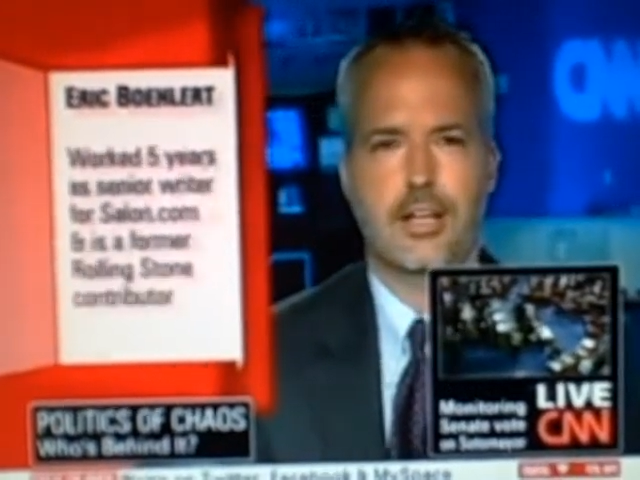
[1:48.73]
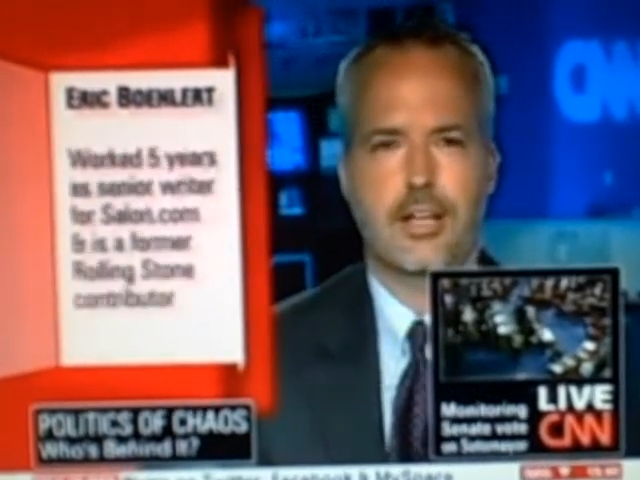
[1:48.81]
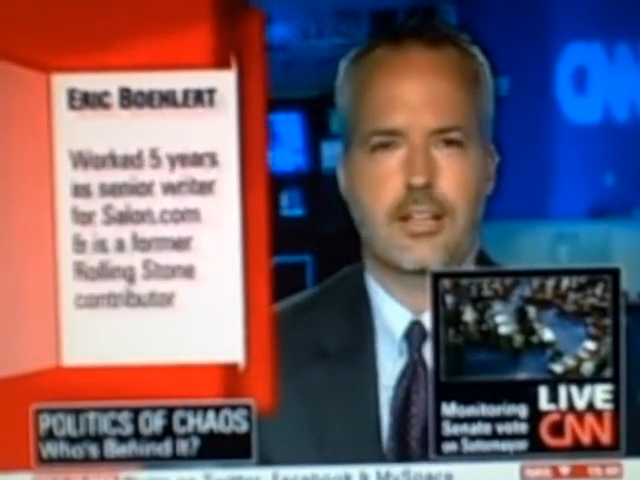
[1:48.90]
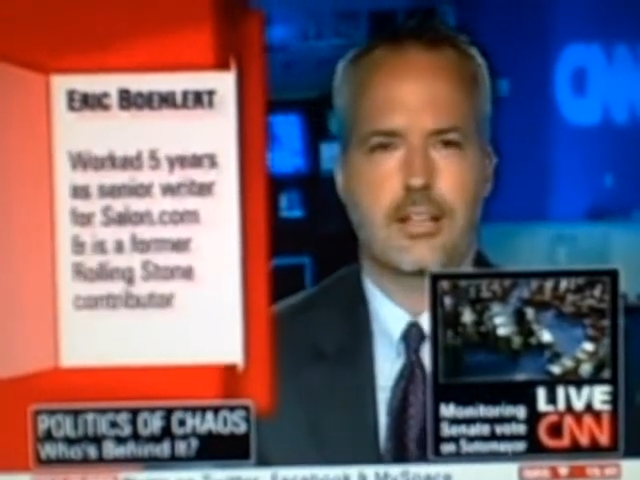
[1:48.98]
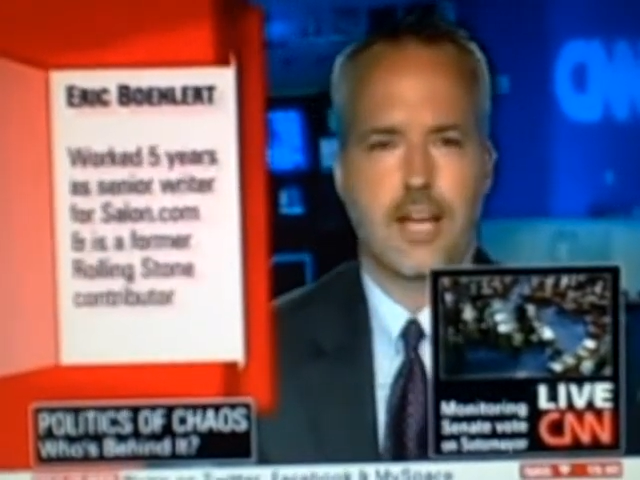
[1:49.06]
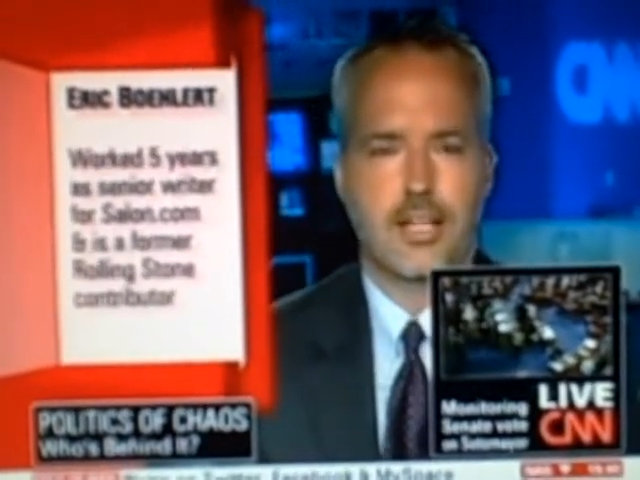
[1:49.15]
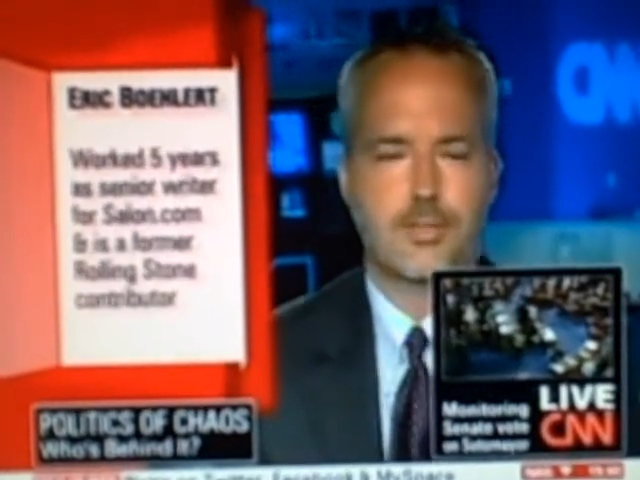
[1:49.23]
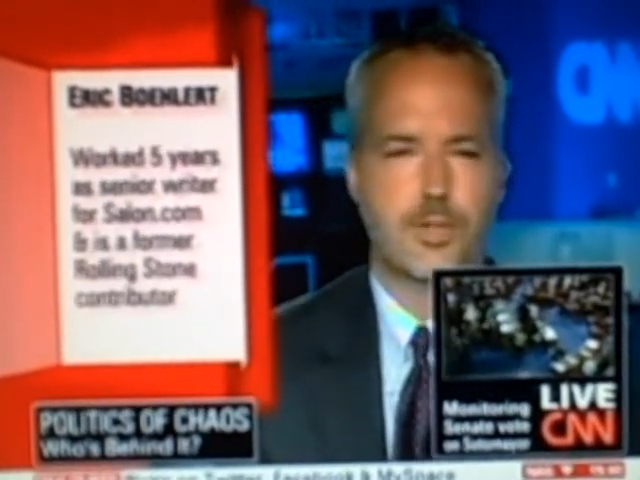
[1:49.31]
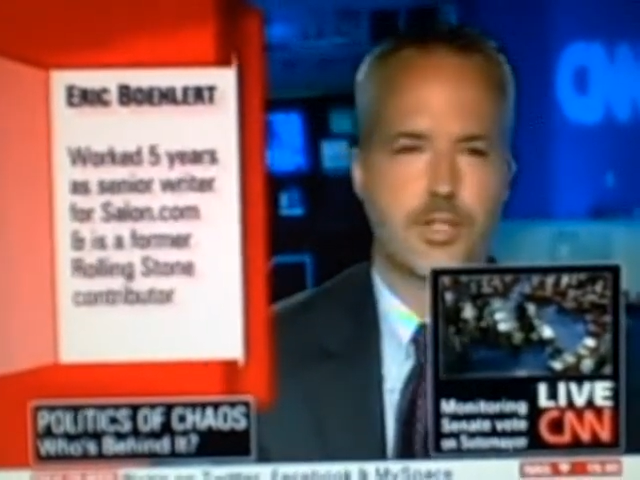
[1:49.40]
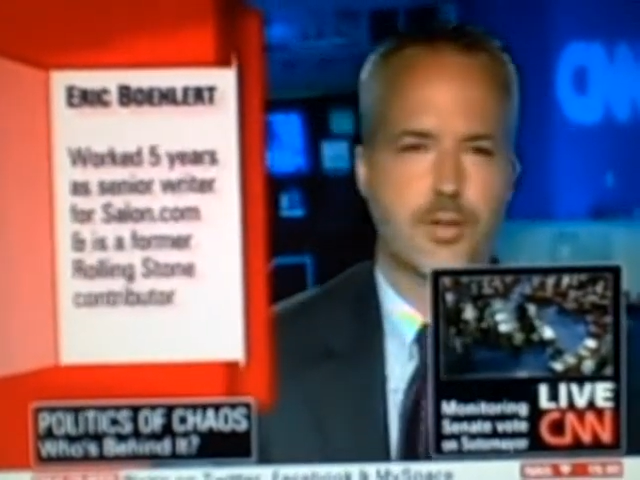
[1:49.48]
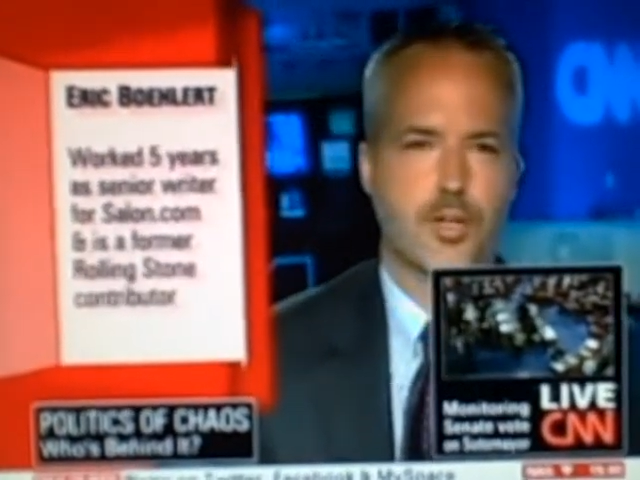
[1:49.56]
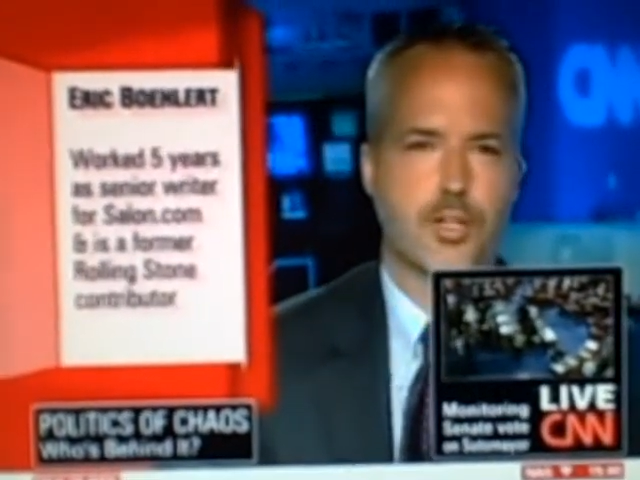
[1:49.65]
That's
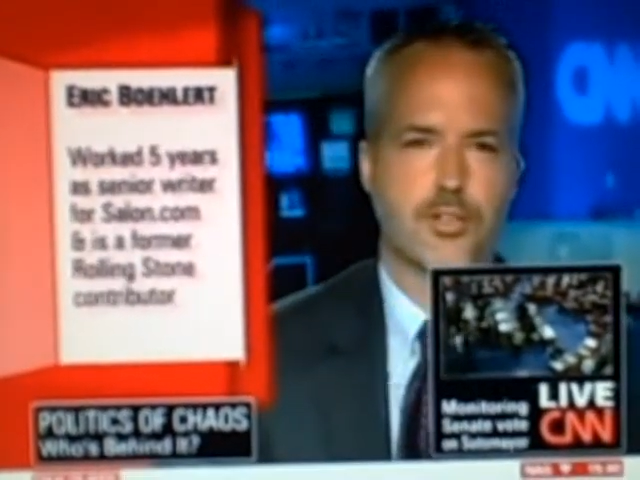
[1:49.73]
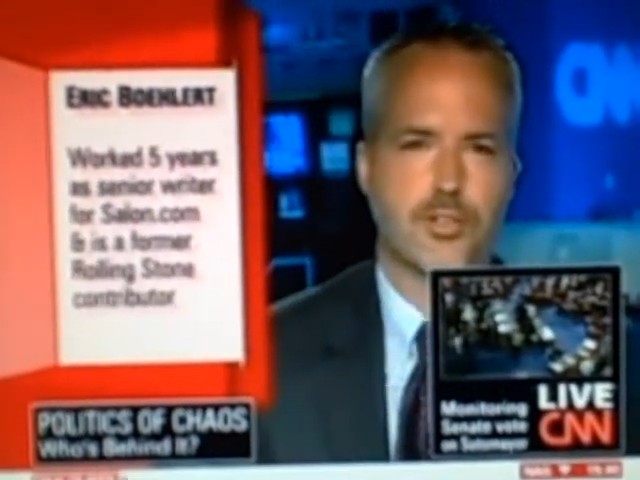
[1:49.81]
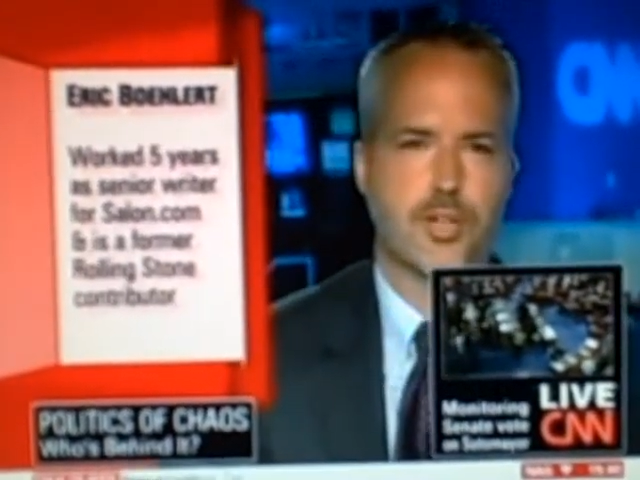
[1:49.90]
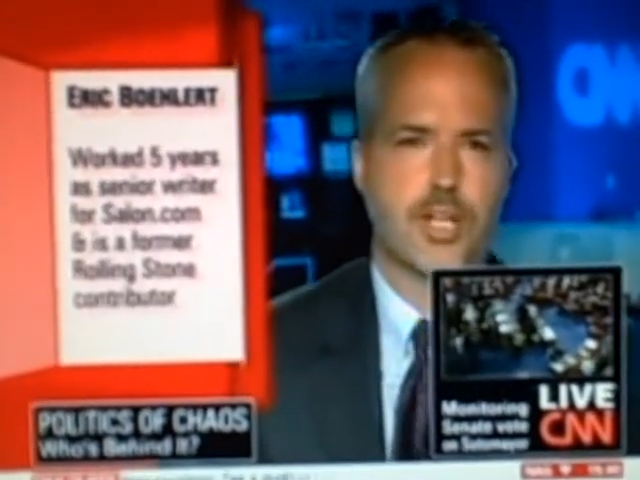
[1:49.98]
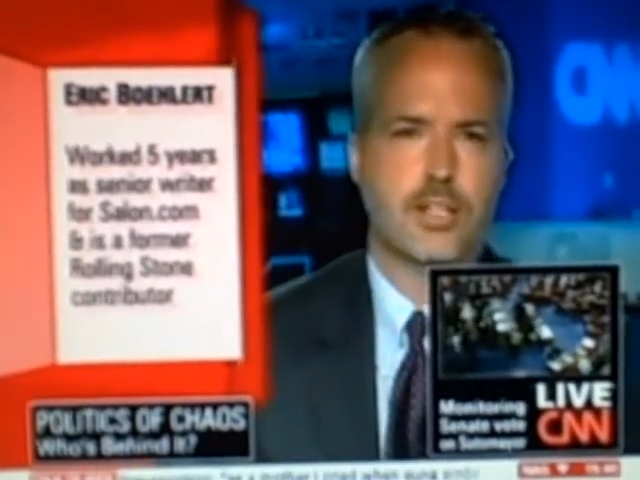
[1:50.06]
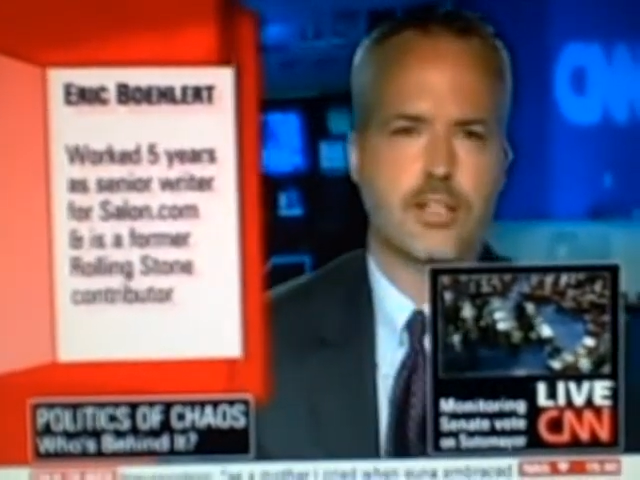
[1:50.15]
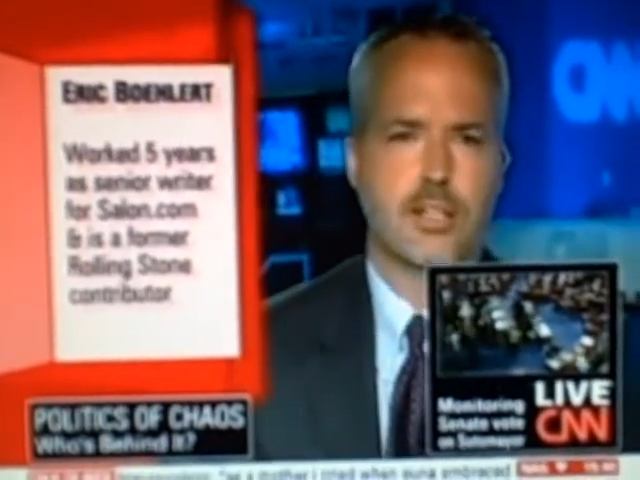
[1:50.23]
being orchestrated,